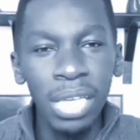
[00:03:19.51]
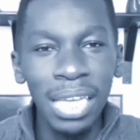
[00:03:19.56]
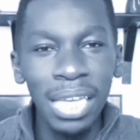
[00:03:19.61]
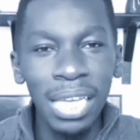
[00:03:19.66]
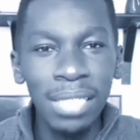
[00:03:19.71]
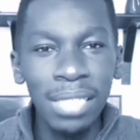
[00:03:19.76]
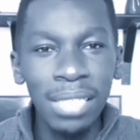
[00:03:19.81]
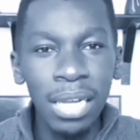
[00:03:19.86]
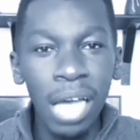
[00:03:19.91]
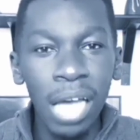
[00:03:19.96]

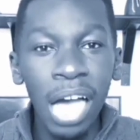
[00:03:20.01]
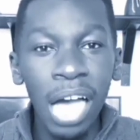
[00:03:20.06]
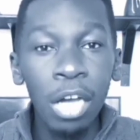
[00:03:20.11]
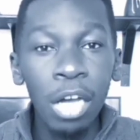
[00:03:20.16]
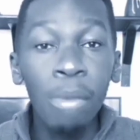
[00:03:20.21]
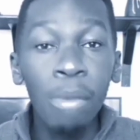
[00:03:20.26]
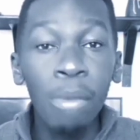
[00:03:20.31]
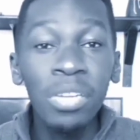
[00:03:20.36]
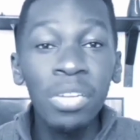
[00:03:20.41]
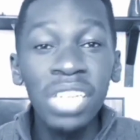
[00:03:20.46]
it's an
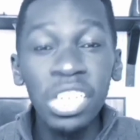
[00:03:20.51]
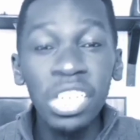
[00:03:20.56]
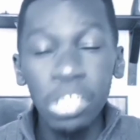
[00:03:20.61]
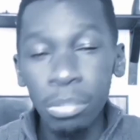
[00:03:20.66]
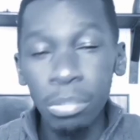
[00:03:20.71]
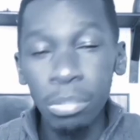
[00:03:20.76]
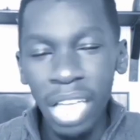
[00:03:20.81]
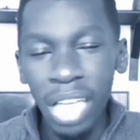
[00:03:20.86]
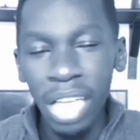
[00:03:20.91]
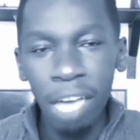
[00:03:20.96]

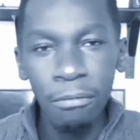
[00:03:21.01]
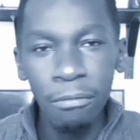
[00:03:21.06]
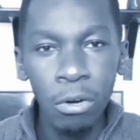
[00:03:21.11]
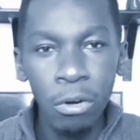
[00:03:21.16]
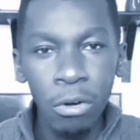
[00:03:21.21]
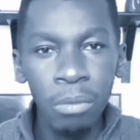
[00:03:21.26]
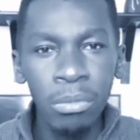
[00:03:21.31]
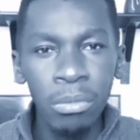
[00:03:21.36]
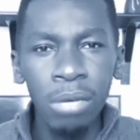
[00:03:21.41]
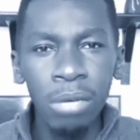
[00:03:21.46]
accommodation
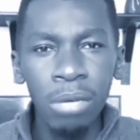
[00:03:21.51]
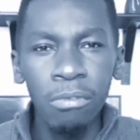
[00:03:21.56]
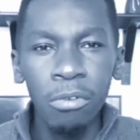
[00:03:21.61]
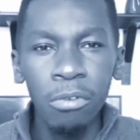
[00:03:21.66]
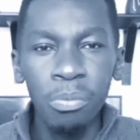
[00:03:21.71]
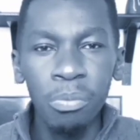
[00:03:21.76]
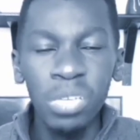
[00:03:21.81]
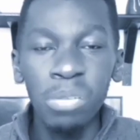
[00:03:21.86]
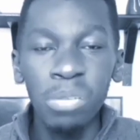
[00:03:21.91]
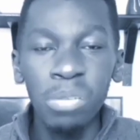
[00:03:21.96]
platform
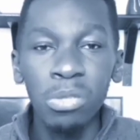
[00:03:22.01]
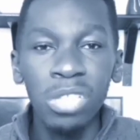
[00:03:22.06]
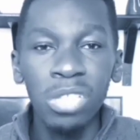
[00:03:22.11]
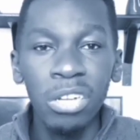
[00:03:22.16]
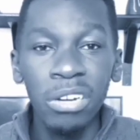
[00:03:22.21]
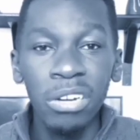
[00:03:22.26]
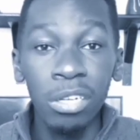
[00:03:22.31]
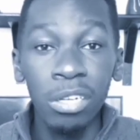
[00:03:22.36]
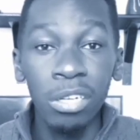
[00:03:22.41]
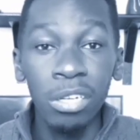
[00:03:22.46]
for people that
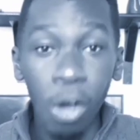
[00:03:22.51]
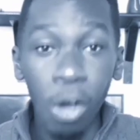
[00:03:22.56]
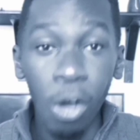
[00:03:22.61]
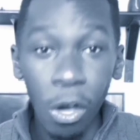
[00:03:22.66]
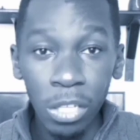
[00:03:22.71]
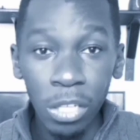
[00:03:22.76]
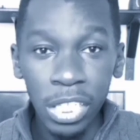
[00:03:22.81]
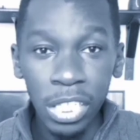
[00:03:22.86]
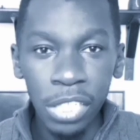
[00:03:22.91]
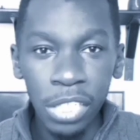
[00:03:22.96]
are in
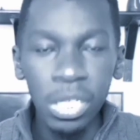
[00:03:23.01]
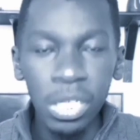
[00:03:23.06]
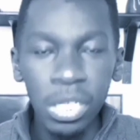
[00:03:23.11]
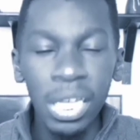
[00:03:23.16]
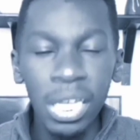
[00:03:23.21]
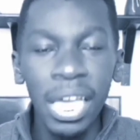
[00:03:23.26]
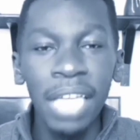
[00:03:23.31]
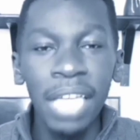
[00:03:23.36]
college.